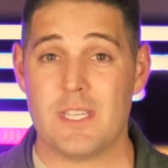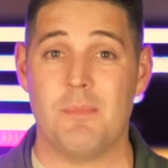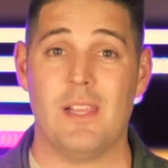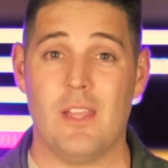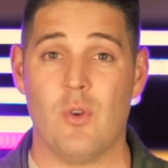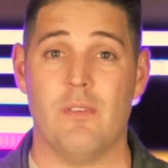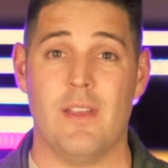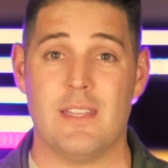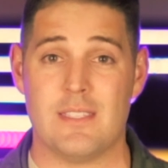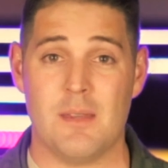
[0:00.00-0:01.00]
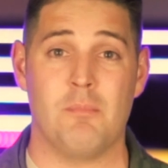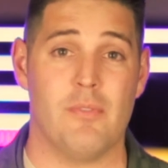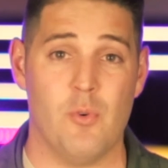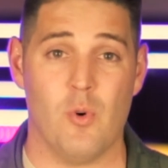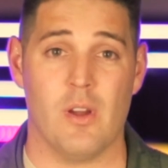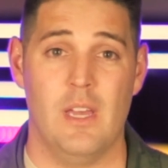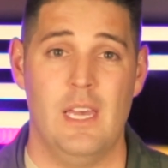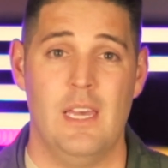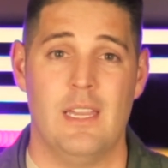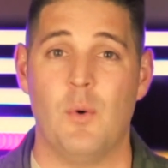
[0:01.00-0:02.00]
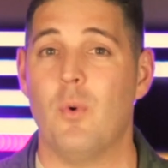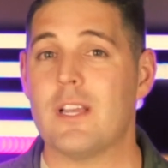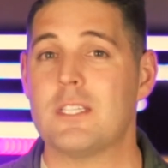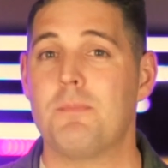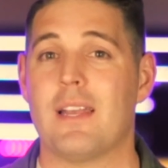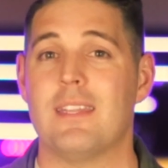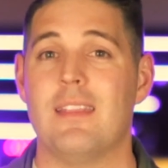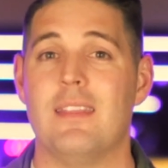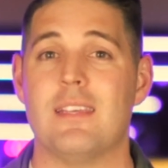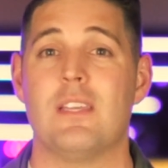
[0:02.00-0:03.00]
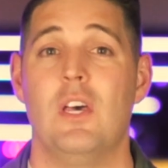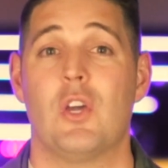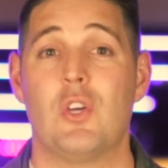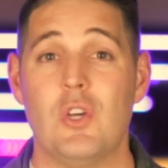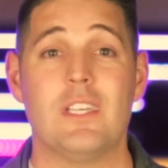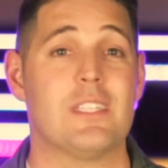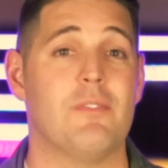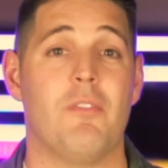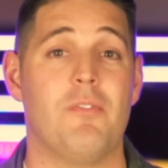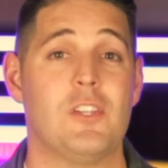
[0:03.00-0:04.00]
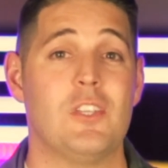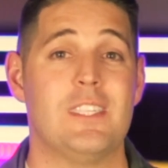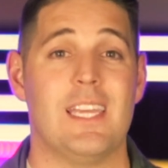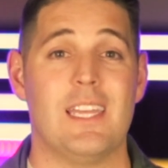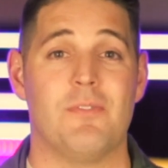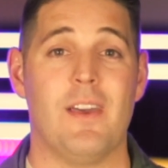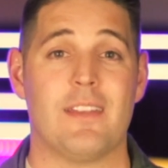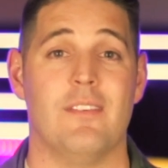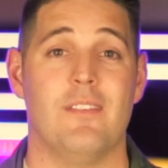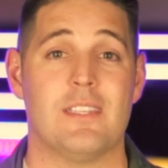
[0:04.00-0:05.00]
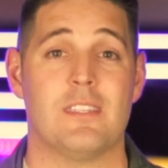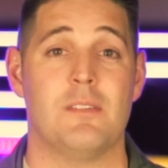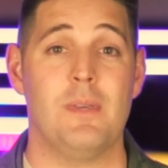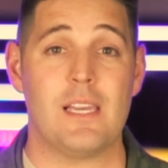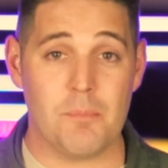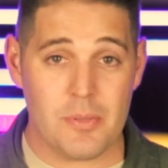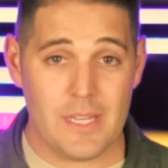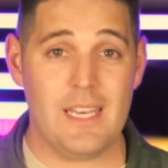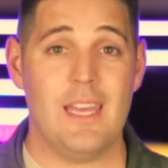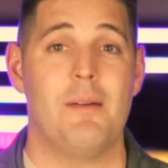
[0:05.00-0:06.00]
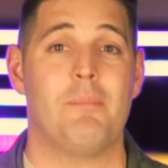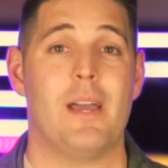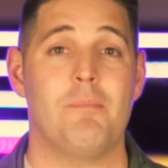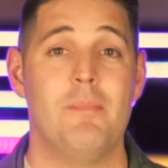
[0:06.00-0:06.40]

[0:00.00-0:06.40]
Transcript: simulator events than before. Now, we're expecting this goodness of efficiency and effectiveness to be complete by